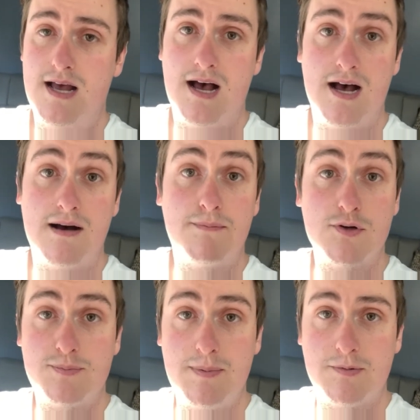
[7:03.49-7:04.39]

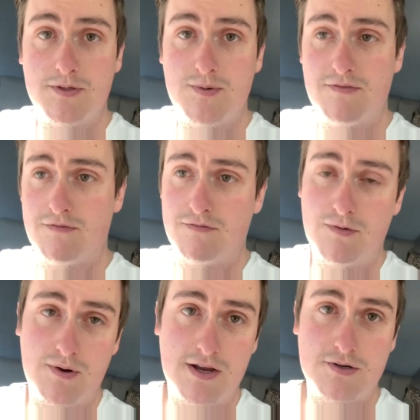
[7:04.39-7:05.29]
Most people do it from
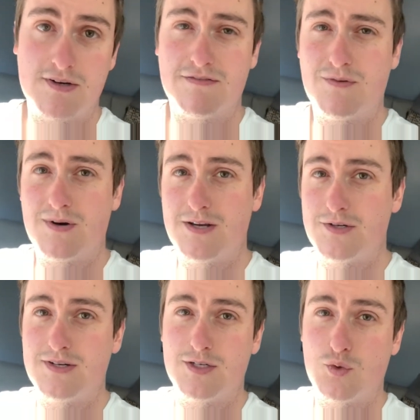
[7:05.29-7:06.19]
400 to
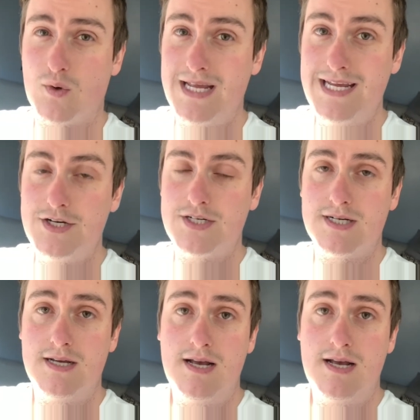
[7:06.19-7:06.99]
420-ish.